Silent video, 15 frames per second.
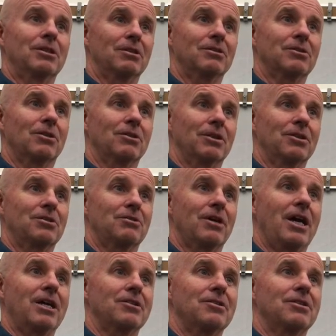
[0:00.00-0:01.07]
totally
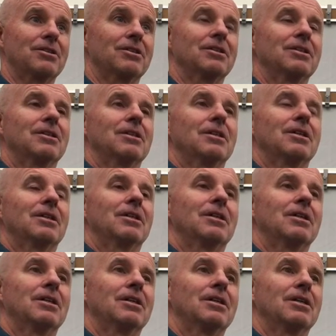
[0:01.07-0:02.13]
stressed. High task and low
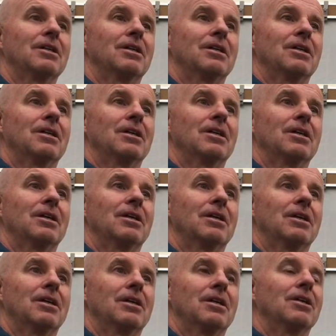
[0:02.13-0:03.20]
skills, you're going to be
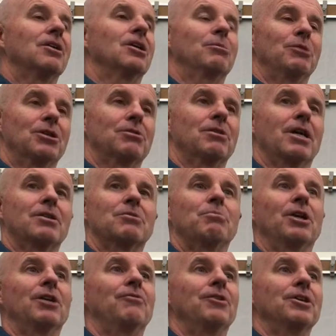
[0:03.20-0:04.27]
stressed out. You're going to be stressed.
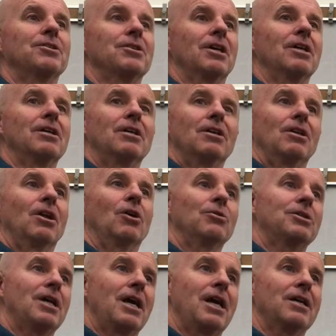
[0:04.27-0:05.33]
But if it's a low
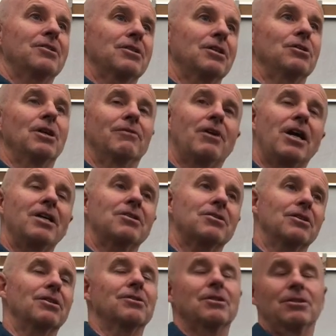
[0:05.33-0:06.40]
task and you have high
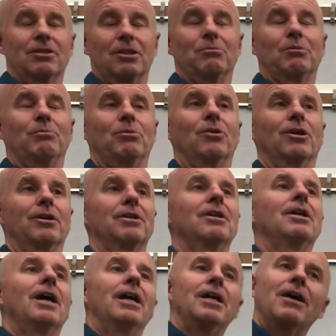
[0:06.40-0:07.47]
skills, then you're going to be bored.
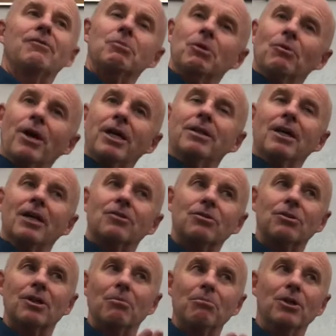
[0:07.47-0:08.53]
And you have to be right in that
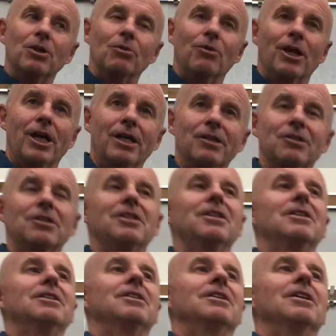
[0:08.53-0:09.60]
sort of middle range,
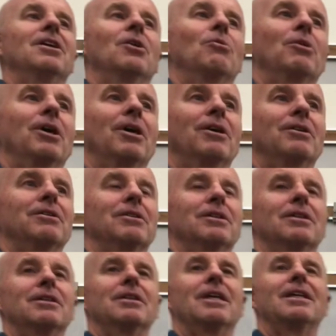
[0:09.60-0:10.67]
you know, where
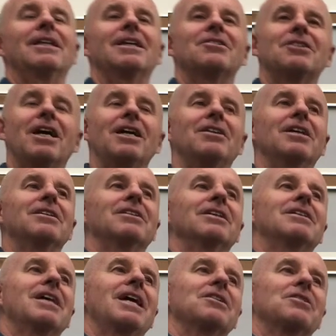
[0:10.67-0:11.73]
they say that the
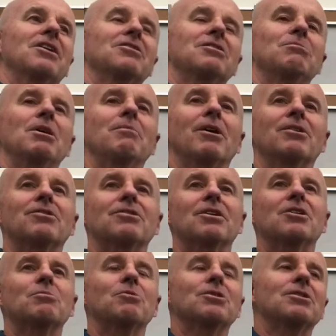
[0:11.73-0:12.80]
task has to be about
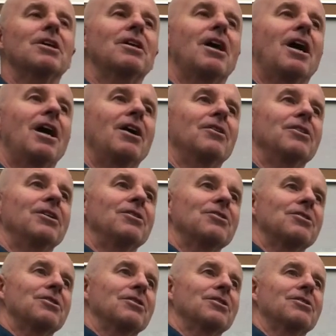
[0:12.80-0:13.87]
6% higher than your
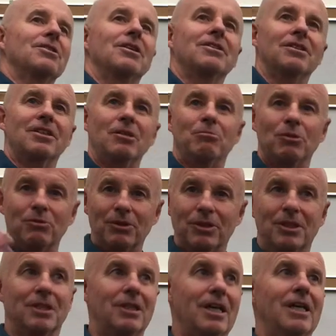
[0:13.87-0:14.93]
skill set to keep you
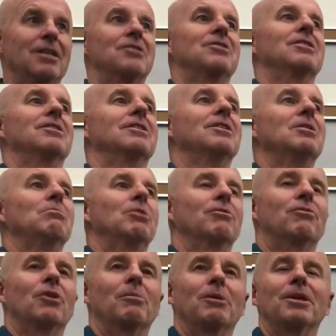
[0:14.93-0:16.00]
really engaged and
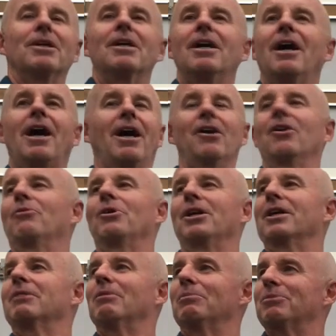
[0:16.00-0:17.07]
performing. I don't know where
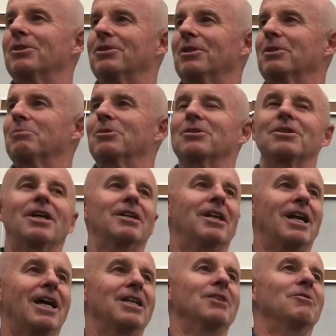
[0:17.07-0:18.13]
you come up with 6%
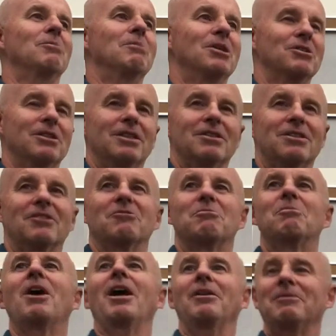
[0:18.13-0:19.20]
and how do you even measure that stuff.
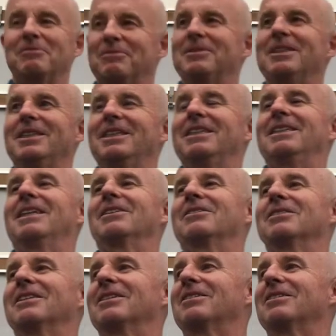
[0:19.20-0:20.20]
But that's what they